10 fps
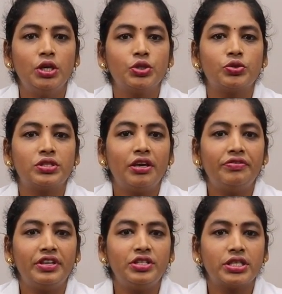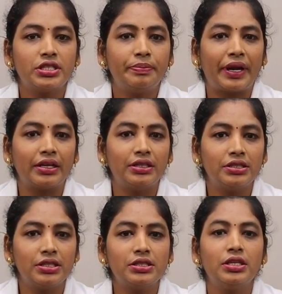So safe injection
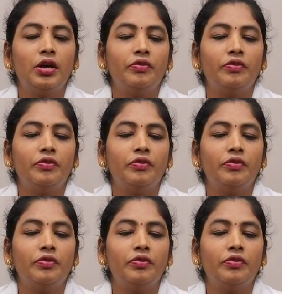practices,